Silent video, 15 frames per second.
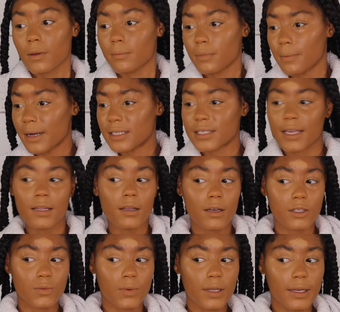But my skin
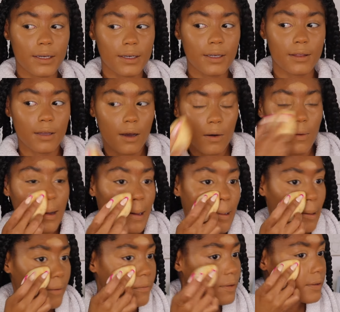looks really good though. I
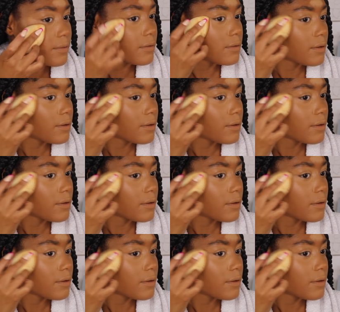love it.